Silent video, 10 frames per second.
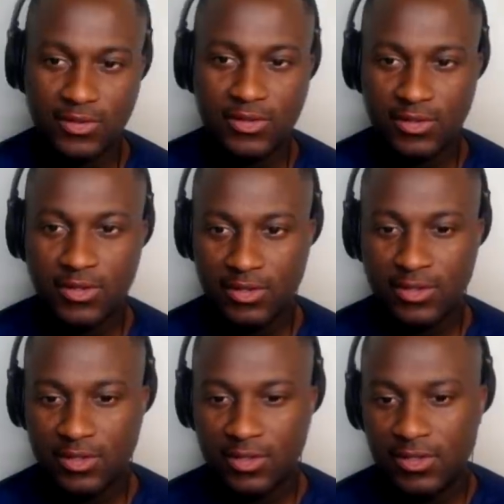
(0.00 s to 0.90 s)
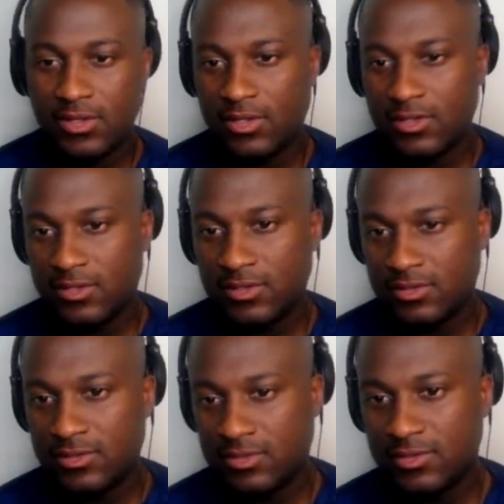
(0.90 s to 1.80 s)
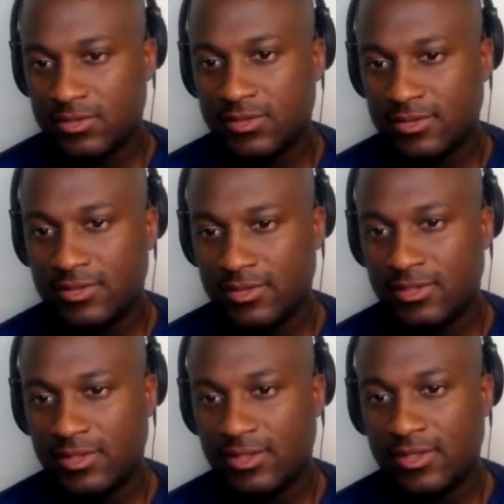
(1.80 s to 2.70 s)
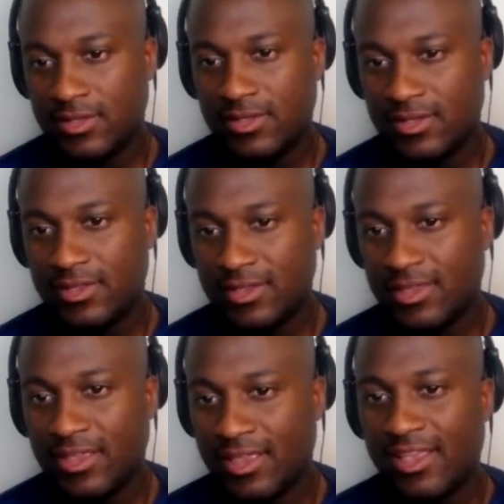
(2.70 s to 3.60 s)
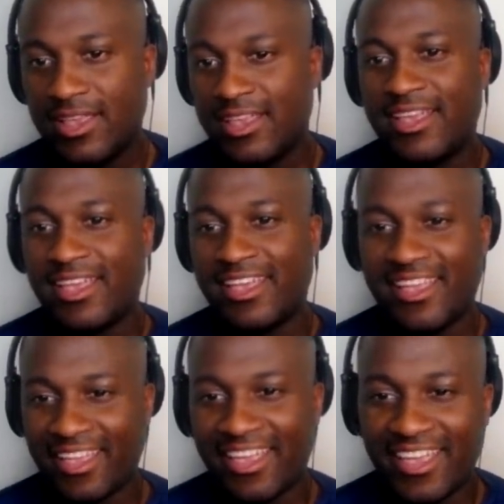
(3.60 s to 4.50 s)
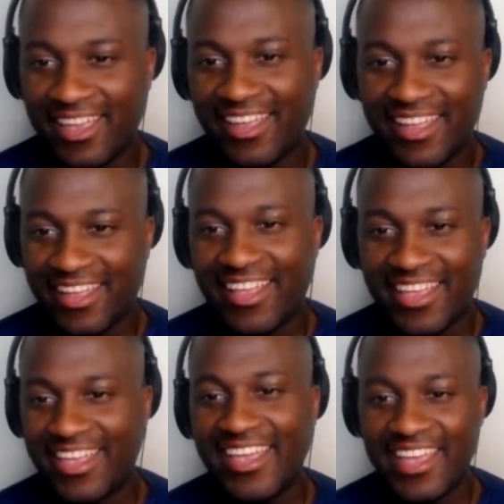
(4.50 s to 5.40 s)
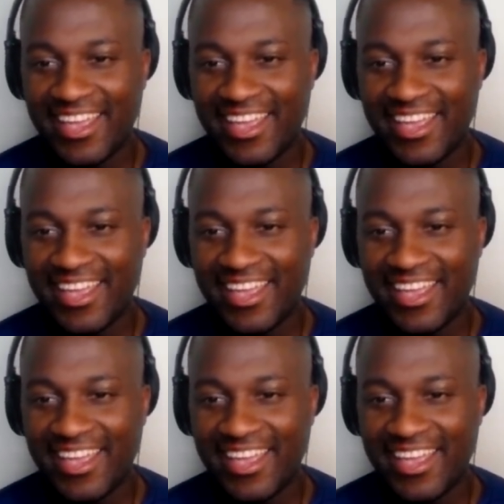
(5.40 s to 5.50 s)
No words are spoken by the person on screen.